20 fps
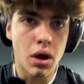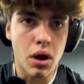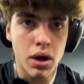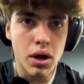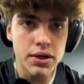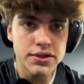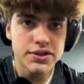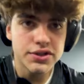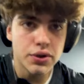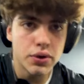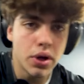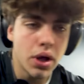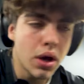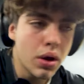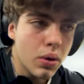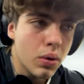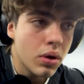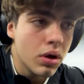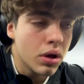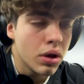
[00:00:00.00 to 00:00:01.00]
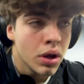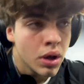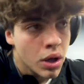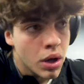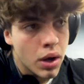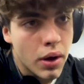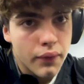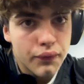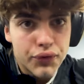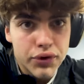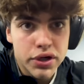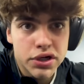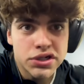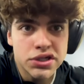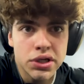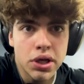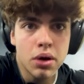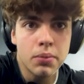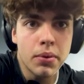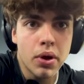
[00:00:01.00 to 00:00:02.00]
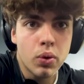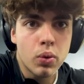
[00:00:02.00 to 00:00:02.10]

All right, so now I'm finishing out my